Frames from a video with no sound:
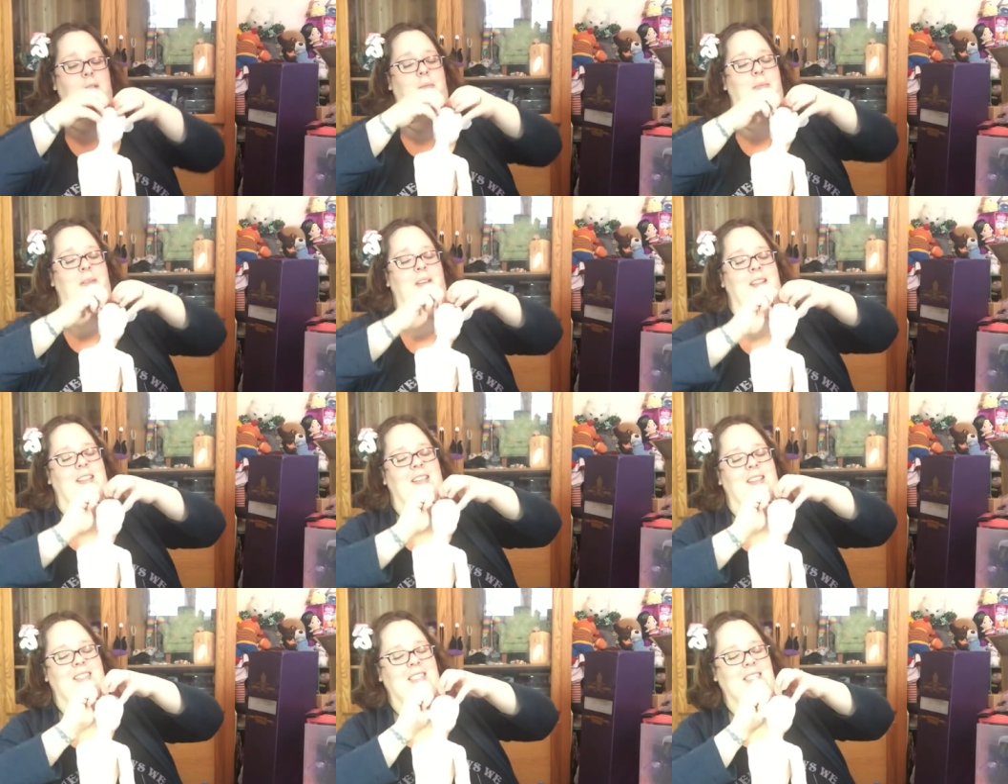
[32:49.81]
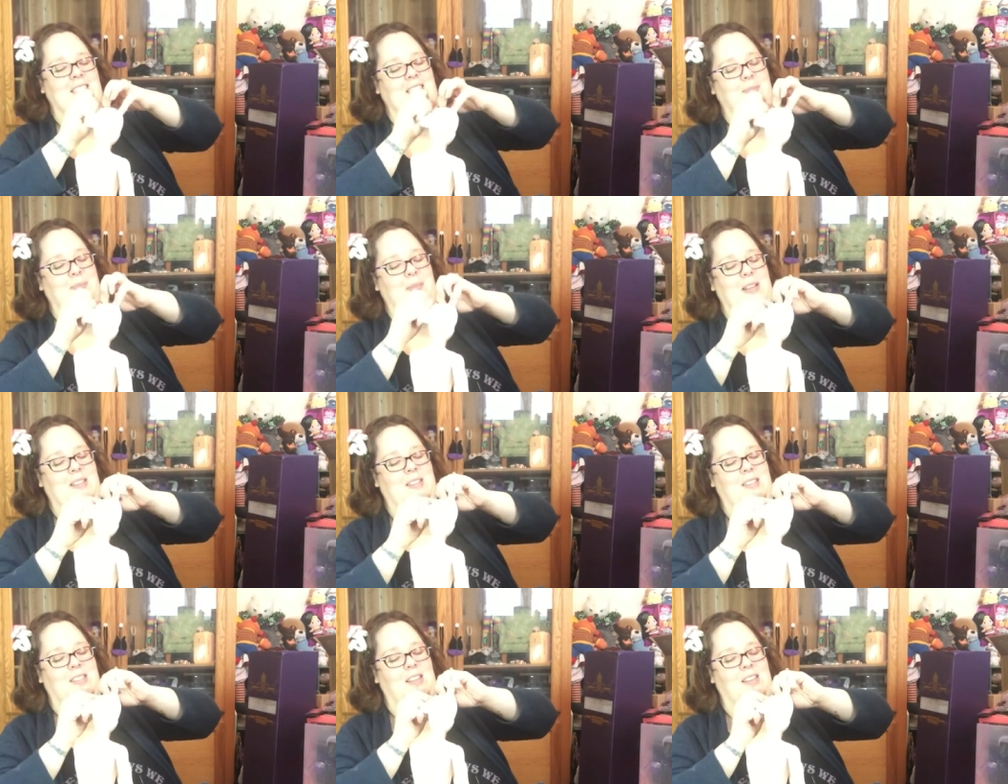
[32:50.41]
but this has
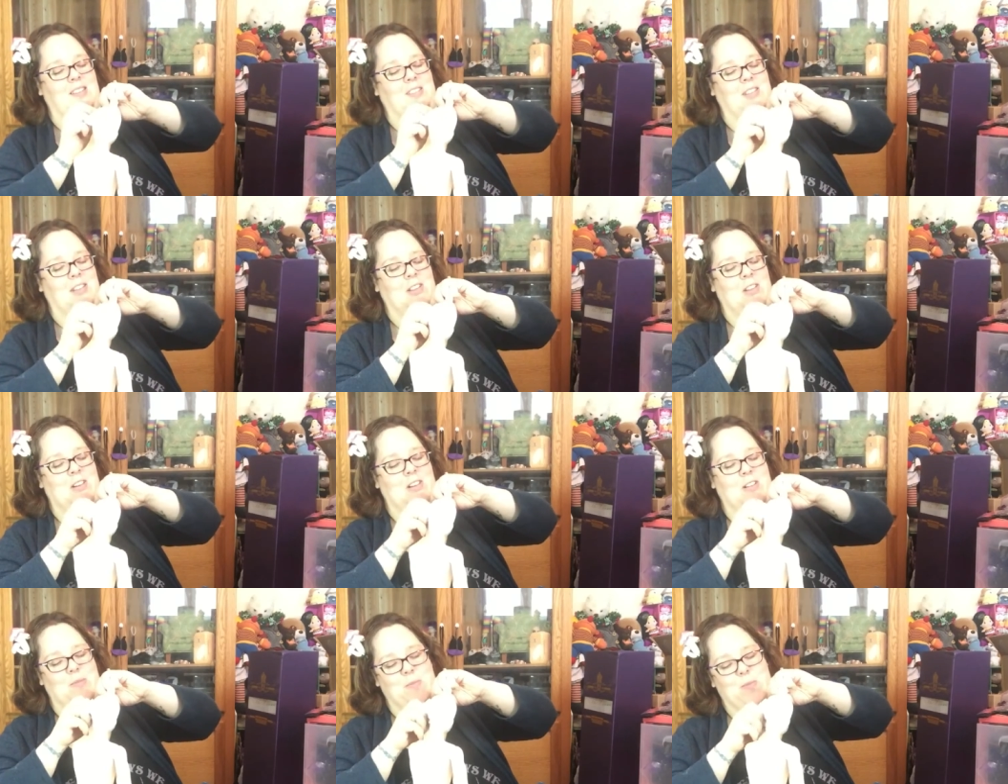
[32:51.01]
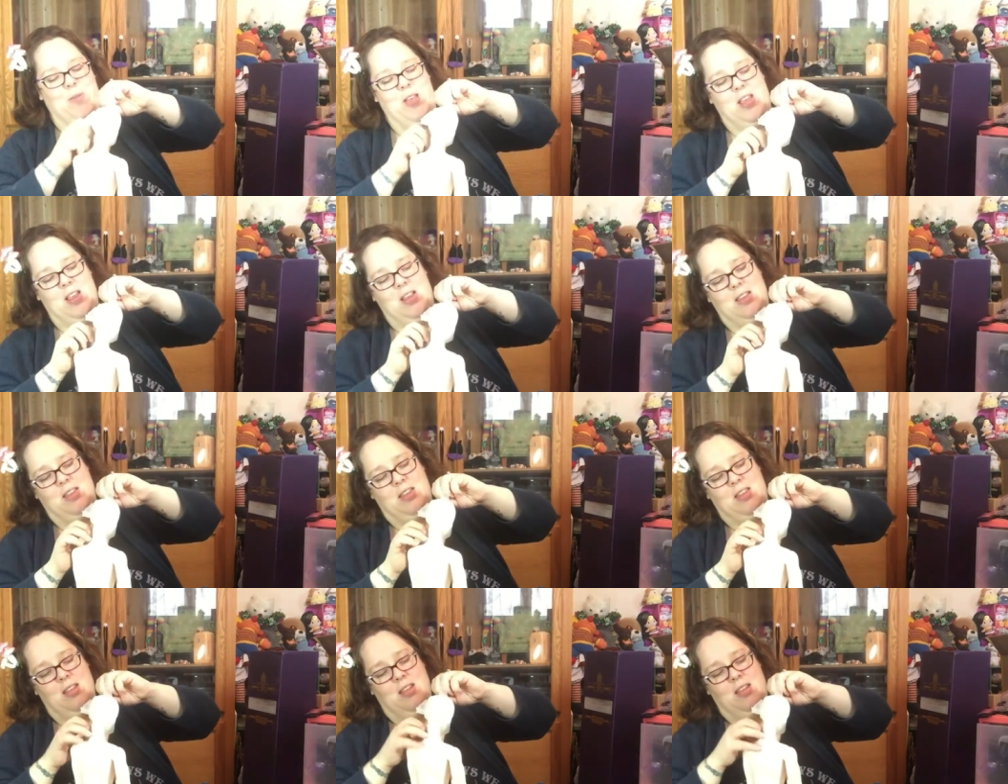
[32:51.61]
been such a long
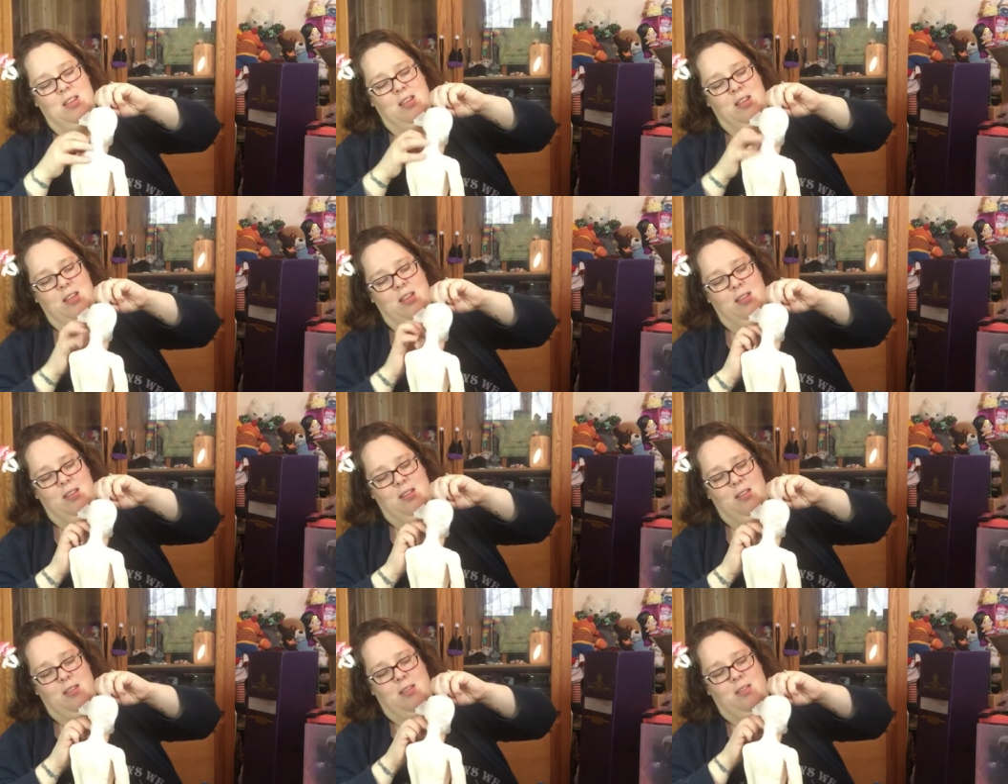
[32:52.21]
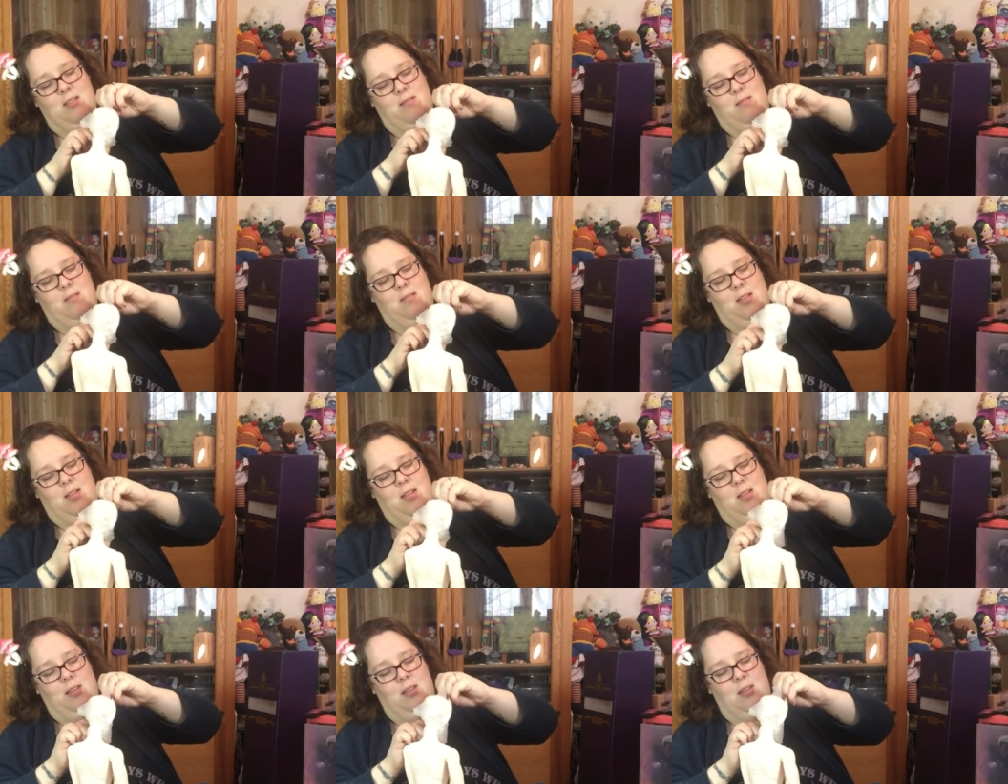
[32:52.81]
wait. All right.